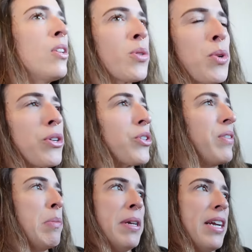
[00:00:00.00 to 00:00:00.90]
This window
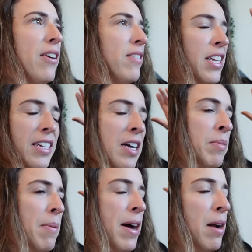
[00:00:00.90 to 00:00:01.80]
shouldn't even be here. Like, I'm
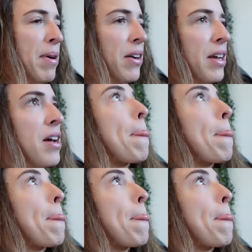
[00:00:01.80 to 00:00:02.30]
not mad about it.